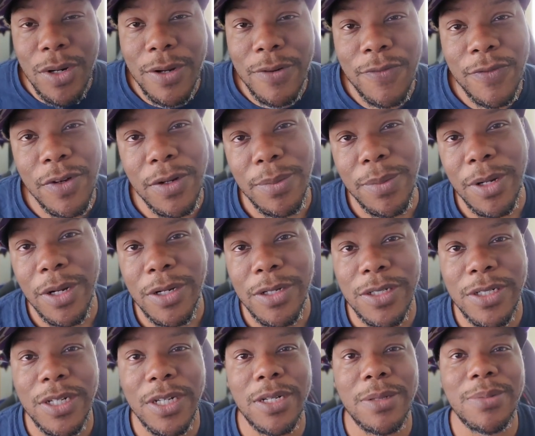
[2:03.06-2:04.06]
in football
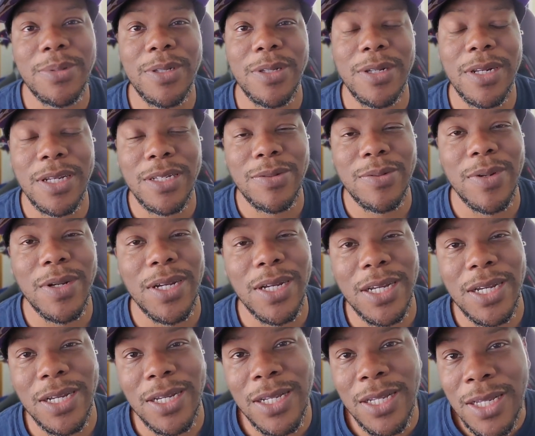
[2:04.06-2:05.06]
shape. So that's why
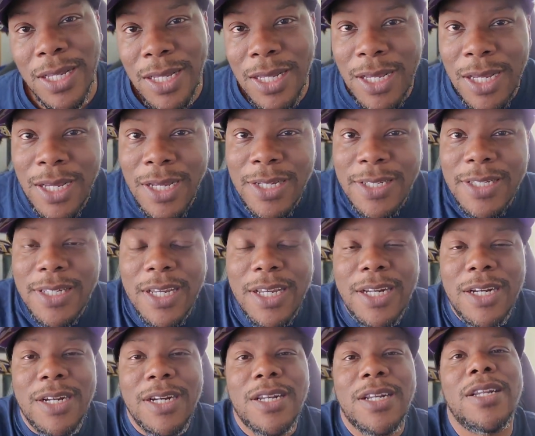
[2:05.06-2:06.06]
I said
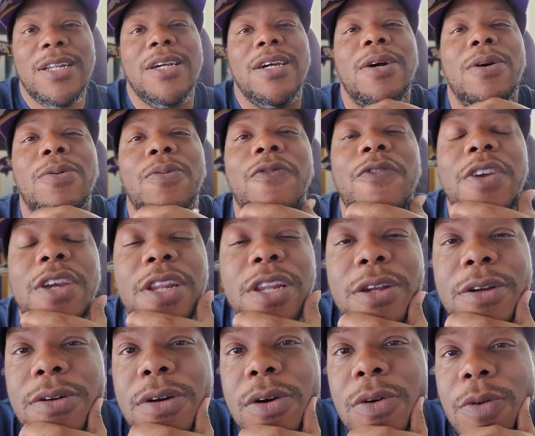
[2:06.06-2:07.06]
in a
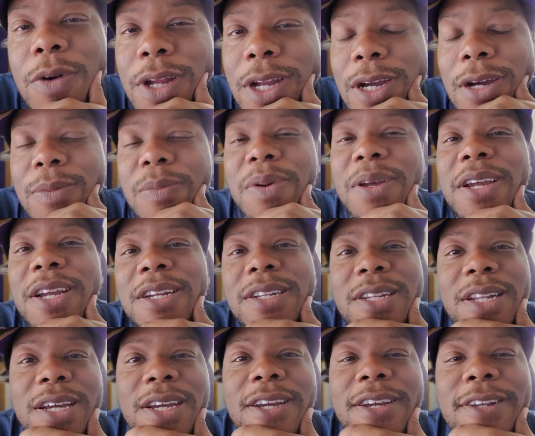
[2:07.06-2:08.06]
video a while back
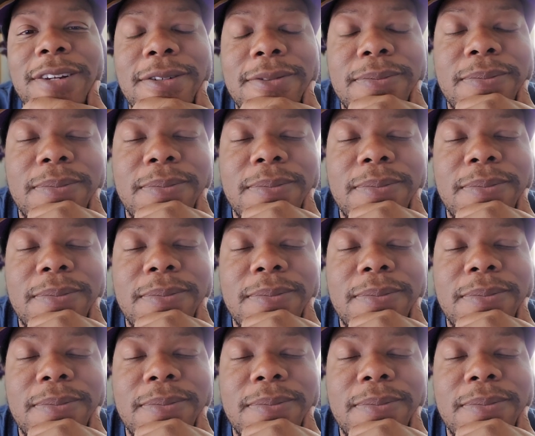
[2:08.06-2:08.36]
that